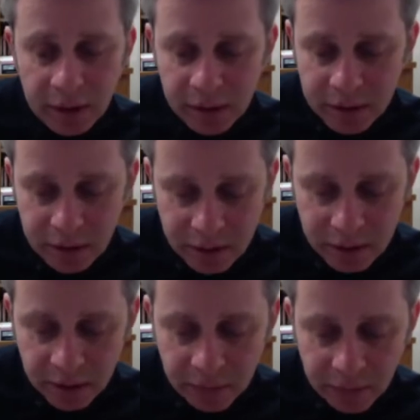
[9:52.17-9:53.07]
a
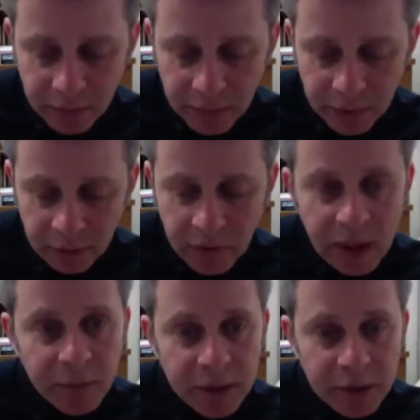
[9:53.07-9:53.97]
system of
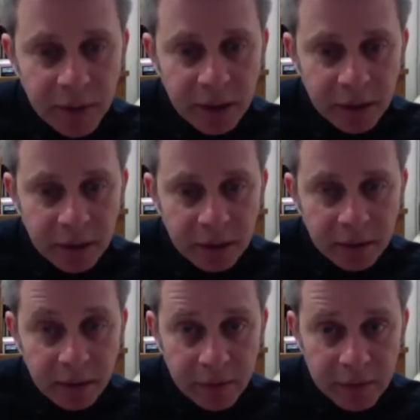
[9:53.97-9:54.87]
image making,
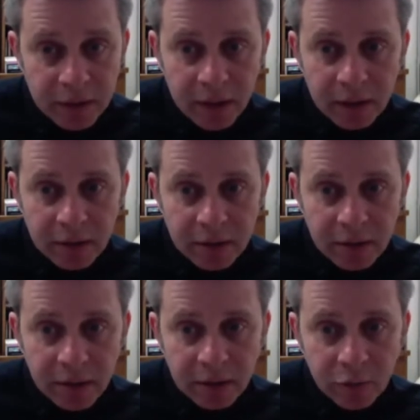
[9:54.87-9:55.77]
in this case,
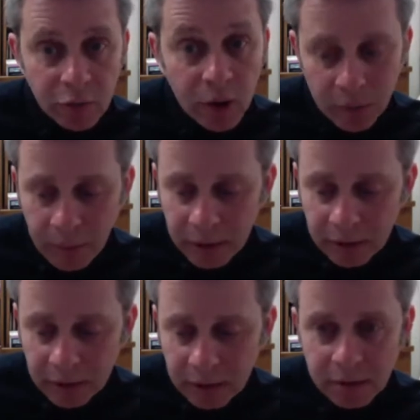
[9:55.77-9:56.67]
rock
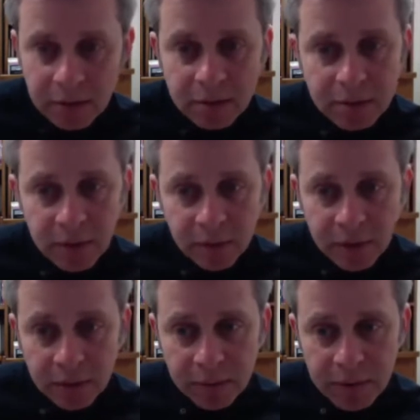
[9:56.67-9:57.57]
paintings,
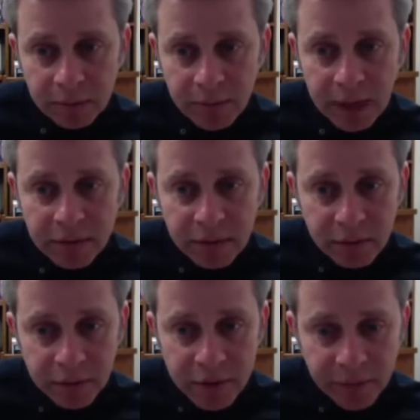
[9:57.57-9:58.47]
sometimes massive,
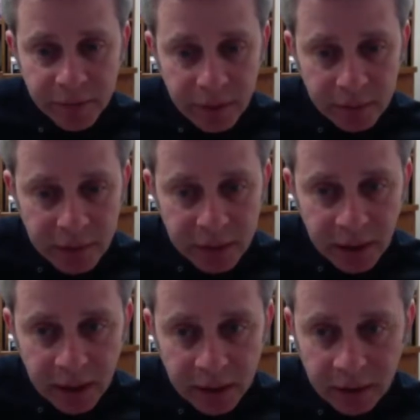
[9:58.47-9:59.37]
sometimes
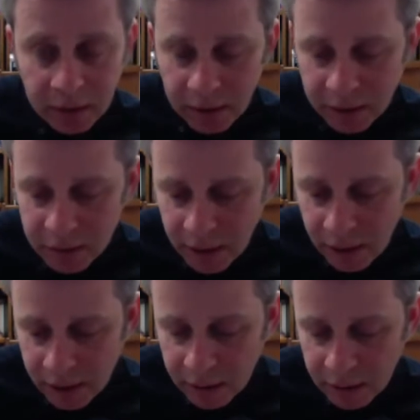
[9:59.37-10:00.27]
tiny in
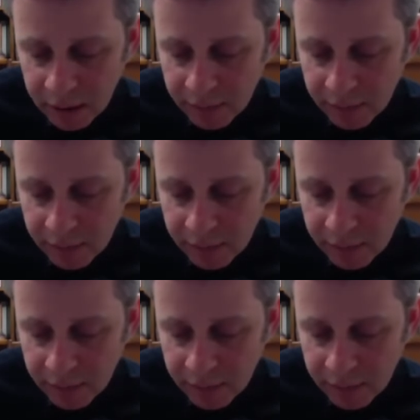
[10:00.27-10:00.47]
scale,